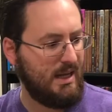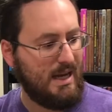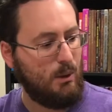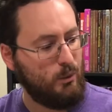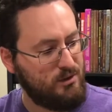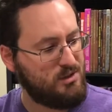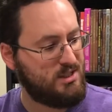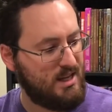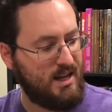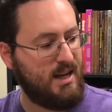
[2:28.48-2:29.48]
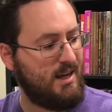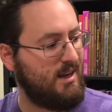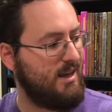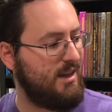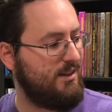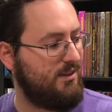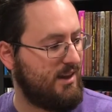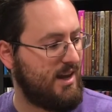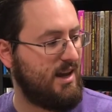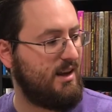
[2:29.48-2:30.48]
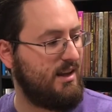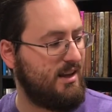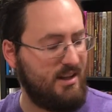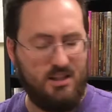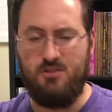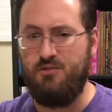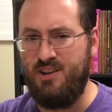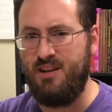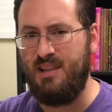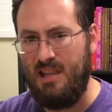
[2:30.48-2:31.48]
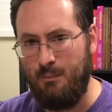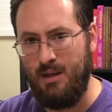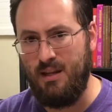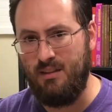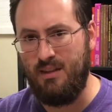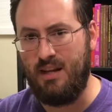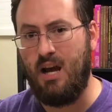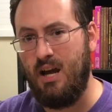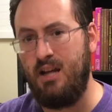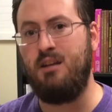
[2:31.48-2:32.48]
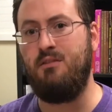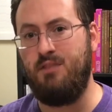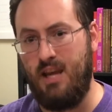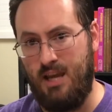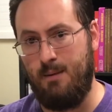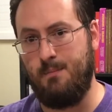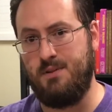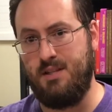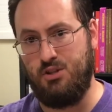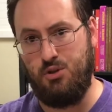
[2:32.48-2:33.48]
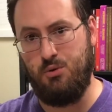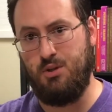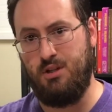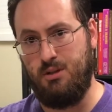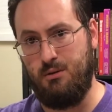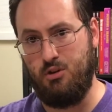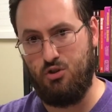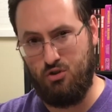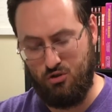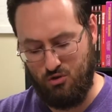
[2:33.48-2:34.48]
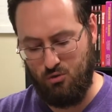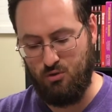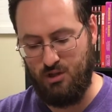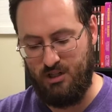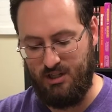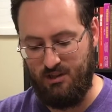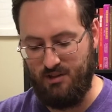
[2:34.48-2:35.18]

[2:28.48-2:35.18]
I will say that it is very limited the kind of games that you can store in here.